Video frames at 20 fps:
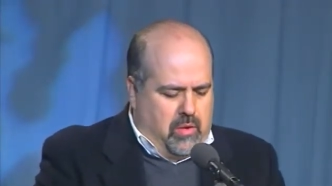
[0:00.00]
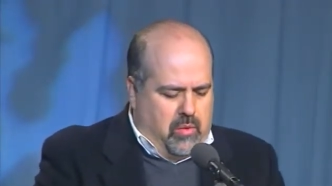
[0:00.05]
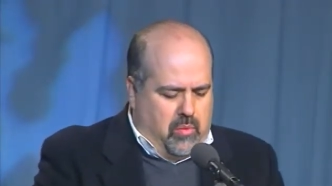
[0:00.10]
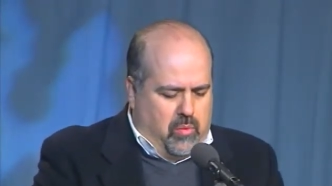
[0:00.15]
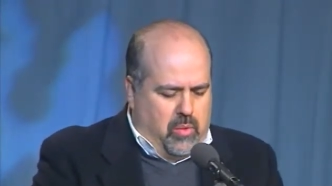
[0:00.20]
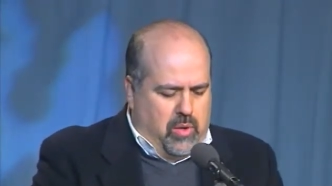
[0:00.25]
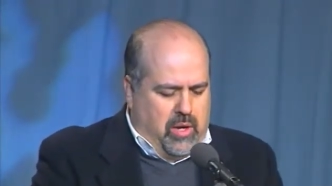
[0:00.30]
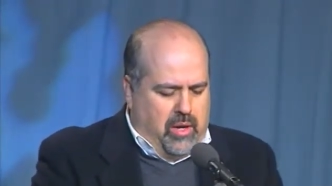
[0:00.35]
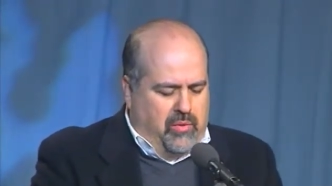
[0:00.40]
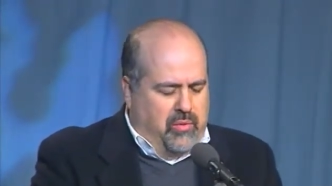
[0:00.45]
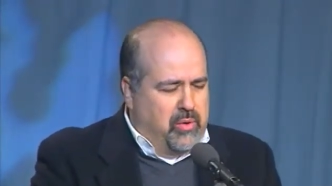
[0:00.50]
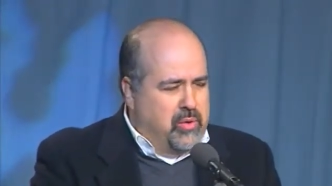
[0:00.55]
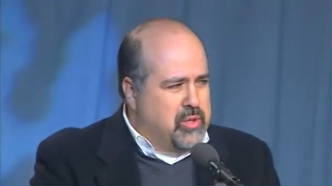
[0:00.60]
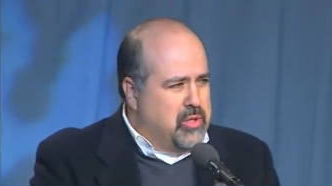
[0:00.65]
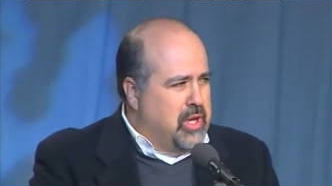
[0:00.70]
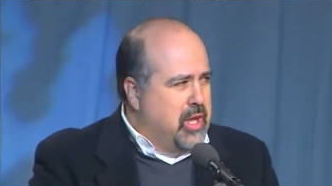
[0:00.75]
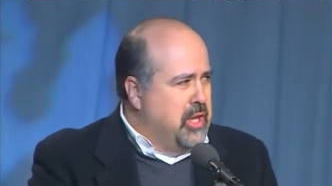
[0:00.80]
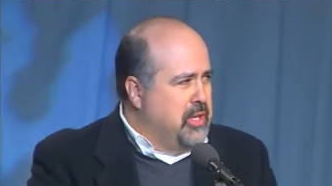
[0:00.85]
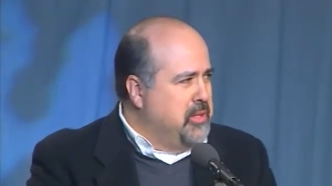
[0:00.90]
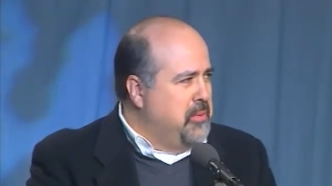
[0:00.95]
When I first
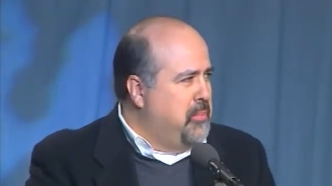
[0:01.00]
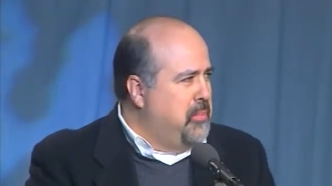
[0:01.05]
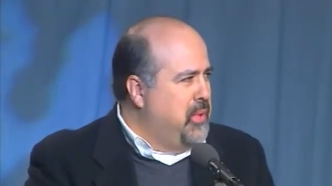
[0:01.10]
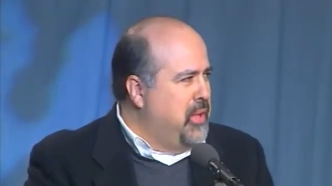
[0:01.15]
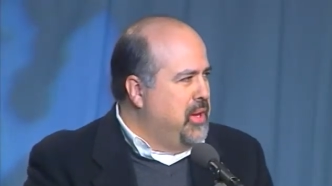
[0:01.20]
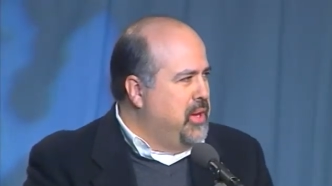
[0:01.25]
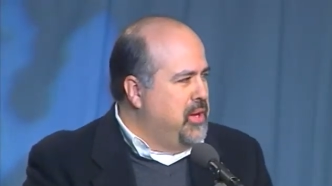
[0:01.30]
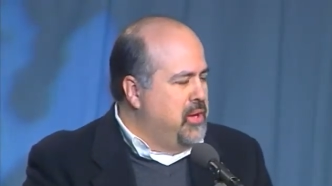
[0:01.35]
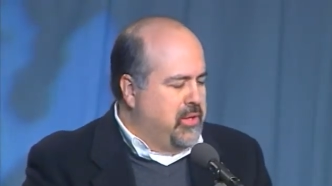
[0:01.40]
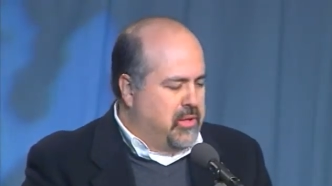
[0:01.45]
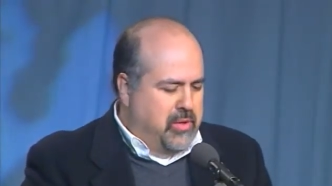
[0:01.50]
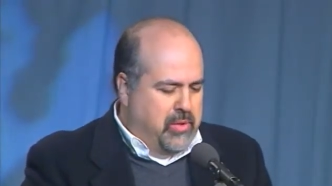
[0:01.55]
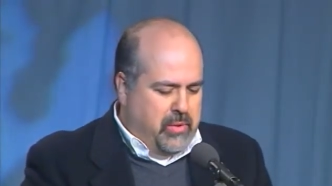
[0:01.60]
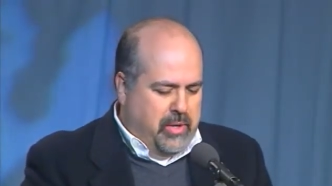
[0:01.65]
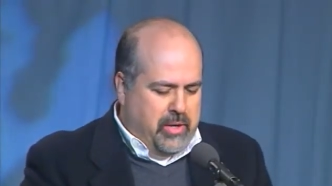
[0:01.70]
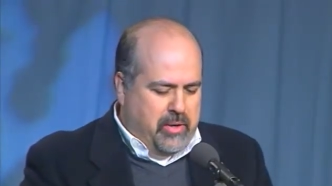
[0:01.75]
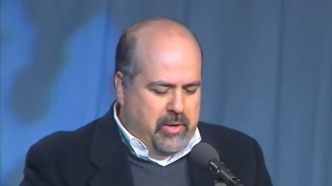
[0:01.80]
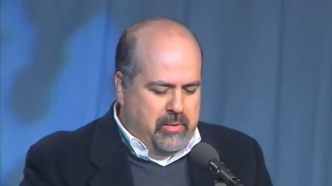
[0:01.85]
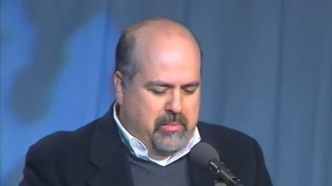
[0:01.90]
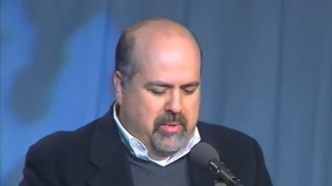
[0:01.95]
contemplated a
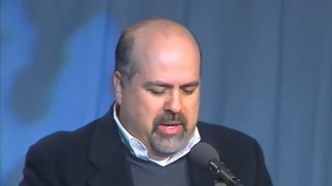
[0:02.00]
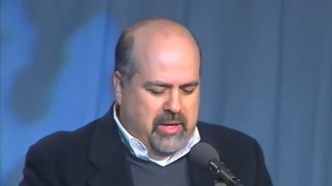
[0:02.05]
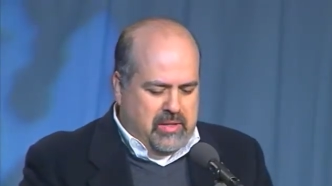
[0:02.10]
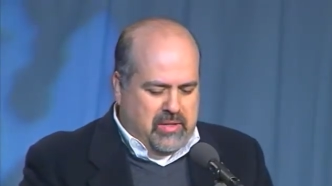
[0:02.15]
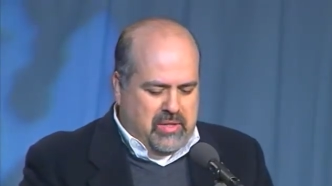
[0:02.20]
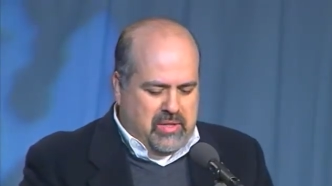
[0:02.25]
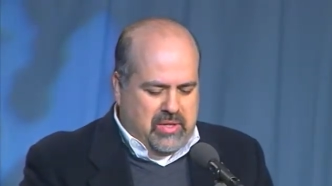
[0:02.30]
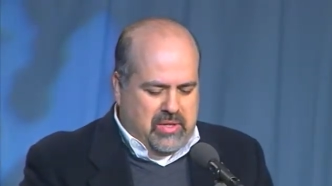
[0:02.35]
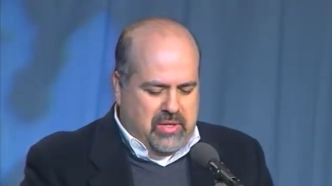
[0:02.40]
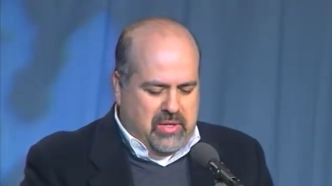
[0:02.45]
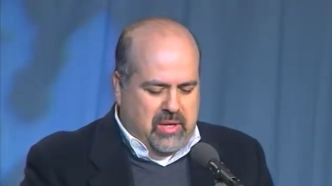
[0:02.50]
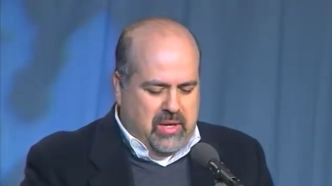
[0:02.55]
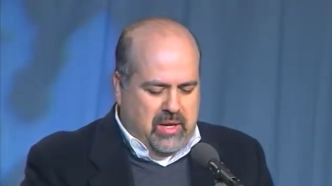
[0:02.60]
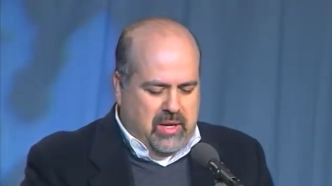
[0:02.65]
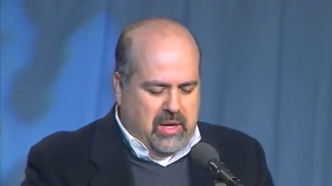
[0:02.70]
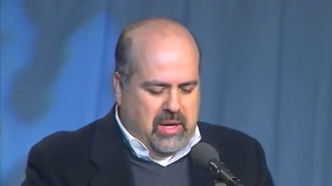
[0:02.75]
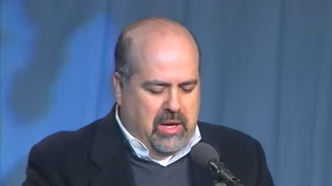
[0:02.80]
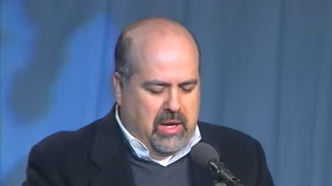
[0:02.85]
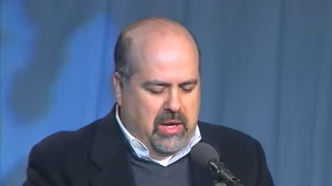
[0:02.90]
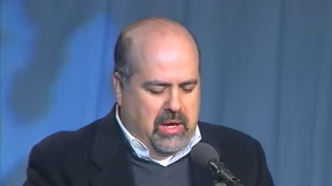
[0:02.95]
career in medicine,
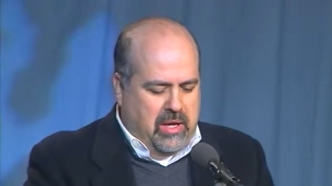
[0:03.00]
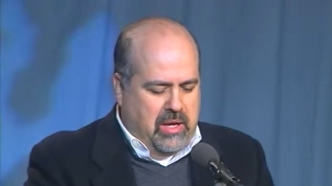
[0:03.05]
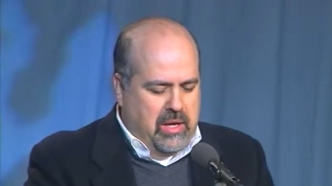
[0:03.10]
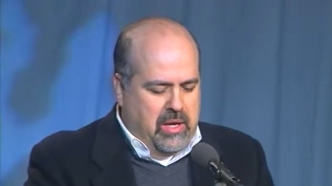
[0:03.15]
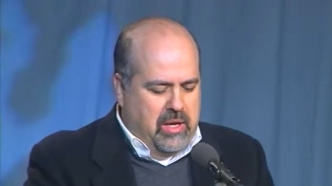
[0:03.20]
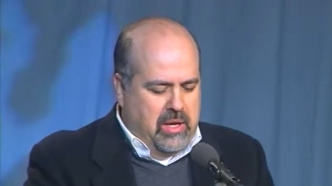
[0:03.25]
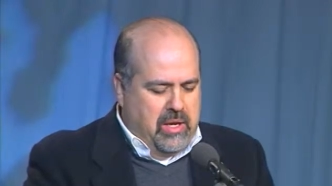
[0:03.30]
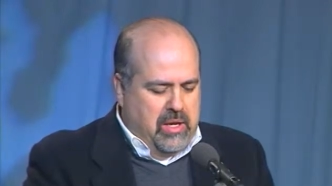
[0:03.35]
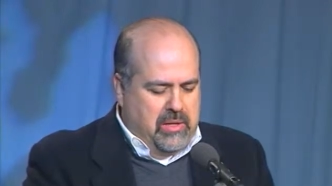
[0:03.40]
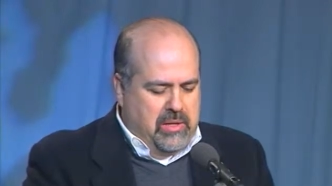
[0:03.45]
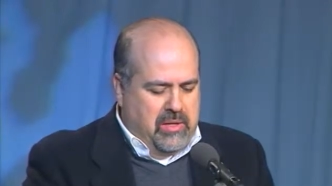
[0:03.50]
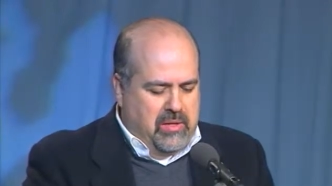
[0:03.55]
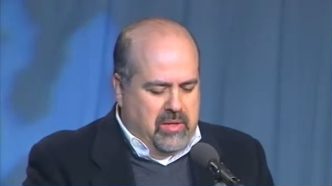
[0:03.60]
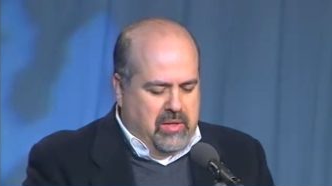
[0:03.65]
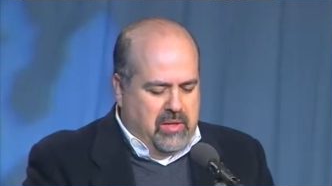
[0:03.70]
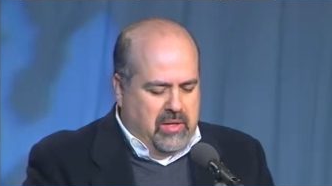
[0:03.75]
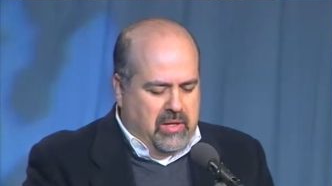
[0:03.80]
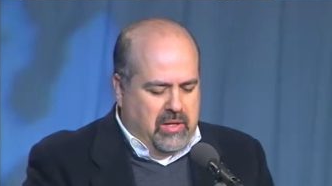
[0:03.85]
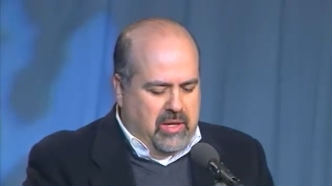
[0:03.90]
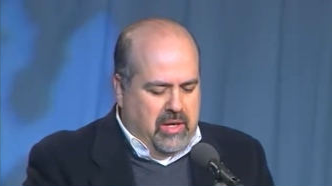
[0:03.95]
I didn't
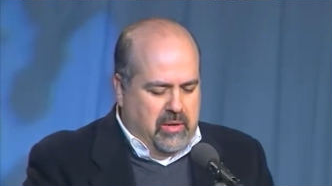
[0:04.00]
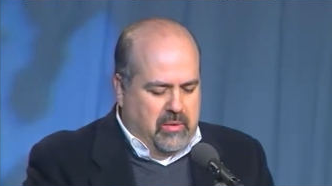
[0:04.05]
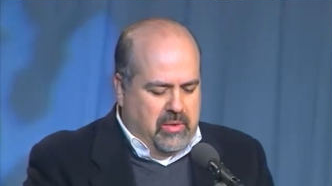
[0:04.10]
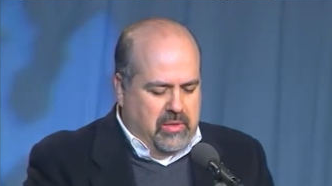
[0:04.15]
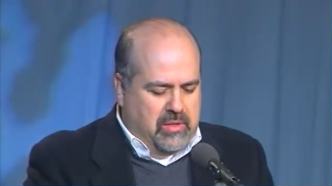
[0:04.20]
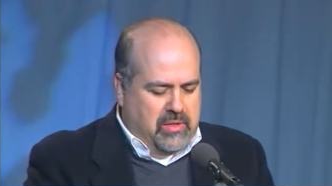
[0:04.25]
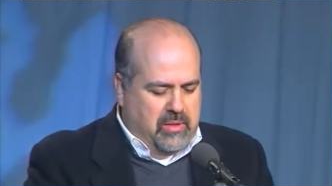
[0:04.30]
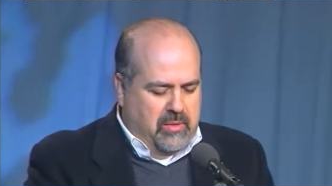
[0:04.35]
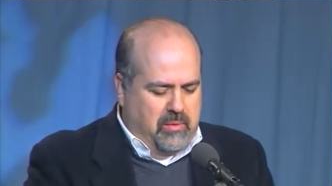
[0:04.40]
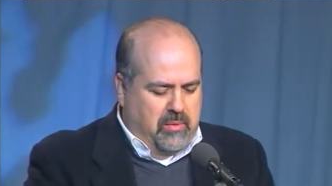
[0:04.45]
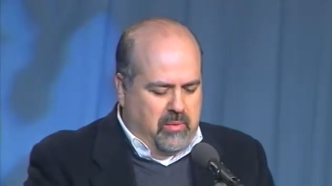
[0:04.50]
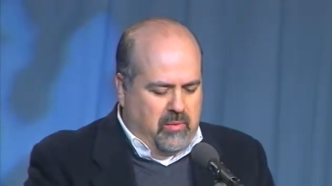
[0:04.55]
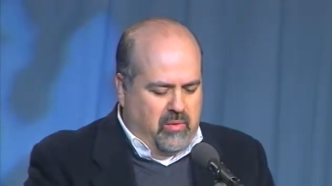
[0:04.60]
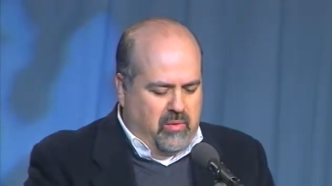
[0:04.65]
think I was a